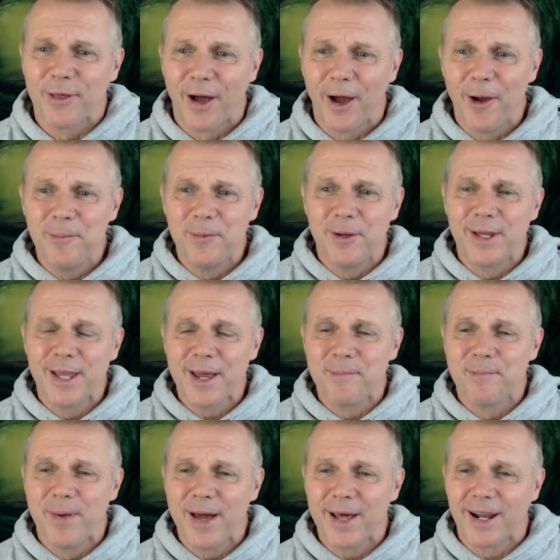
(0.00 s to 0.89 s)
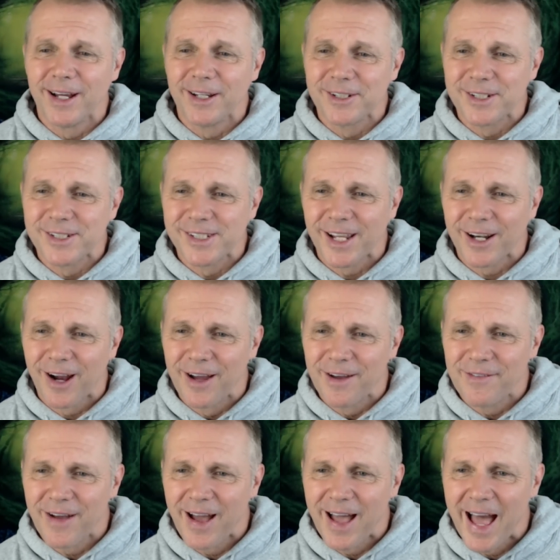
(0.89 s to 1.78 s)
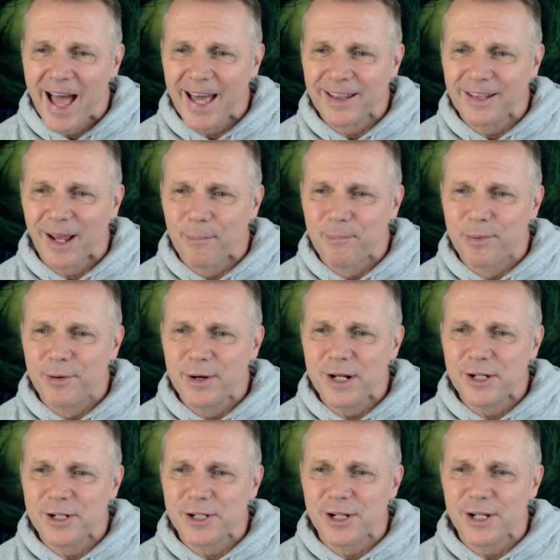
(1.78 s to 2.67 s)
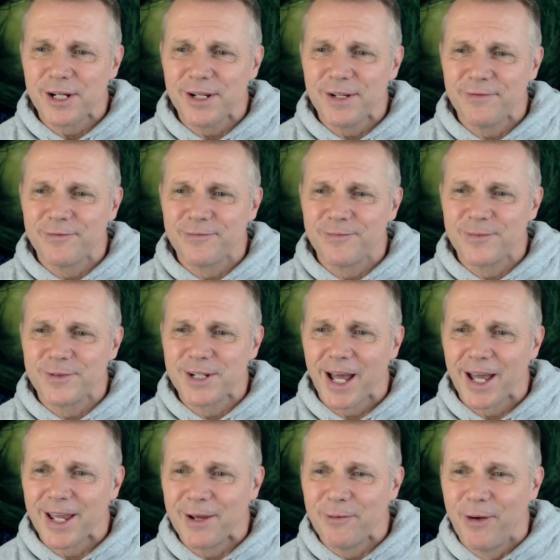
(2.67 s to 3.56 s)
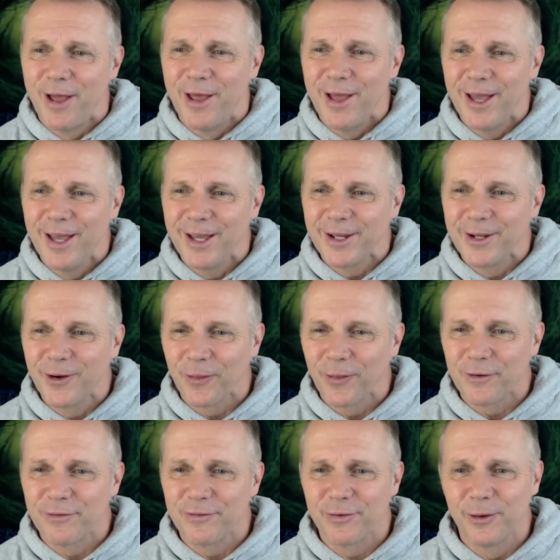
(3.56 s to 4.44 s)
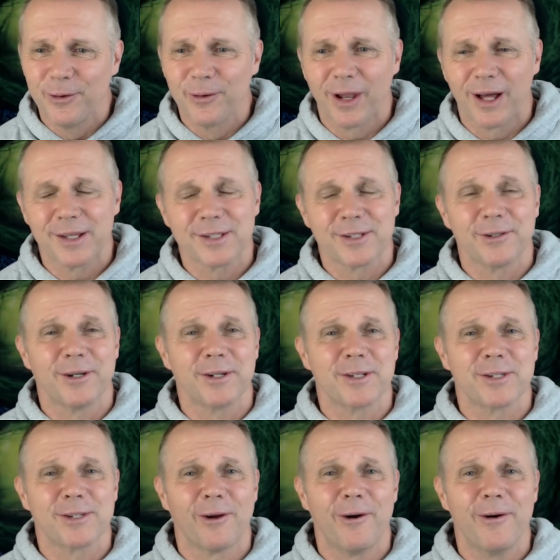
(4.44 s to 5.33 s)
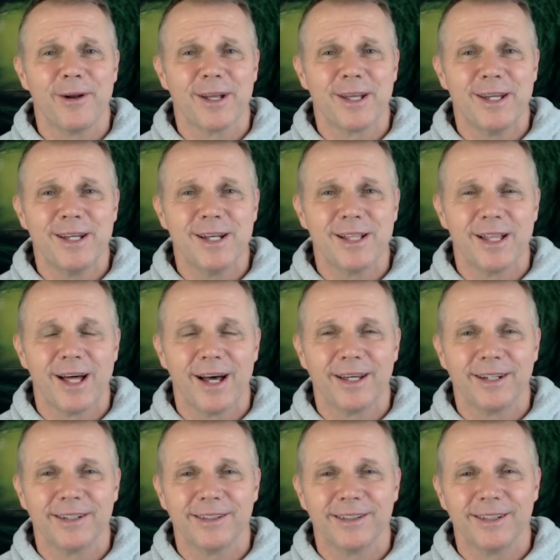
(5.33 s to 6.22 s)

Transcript: I hope you get better. She said, I've had a pretty shitty day. Got the flu last night. Sorry to hear that.